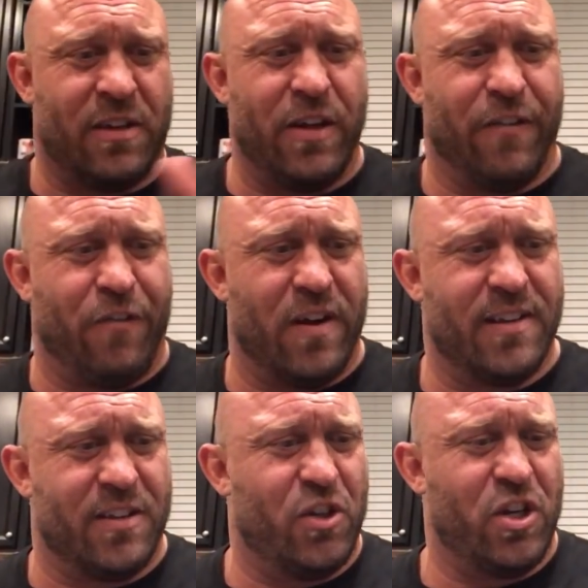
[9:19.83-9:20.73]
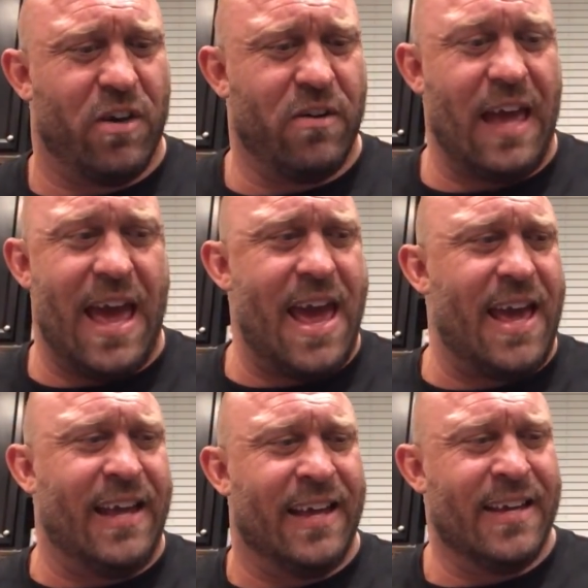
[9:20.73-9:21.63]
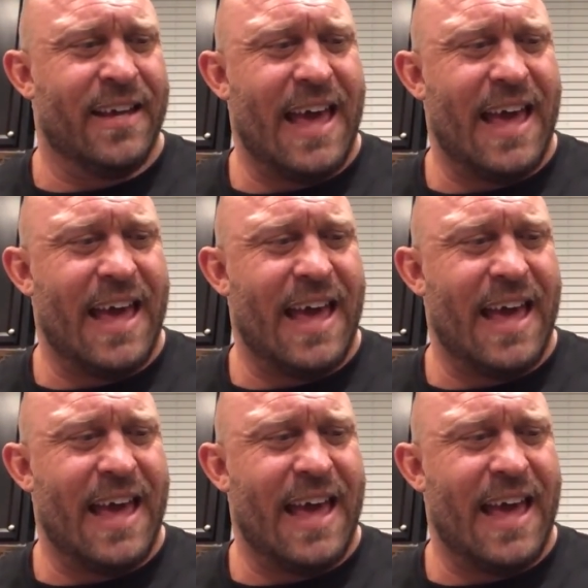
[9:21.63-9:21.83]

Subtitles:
to your friend as a joke. Hey,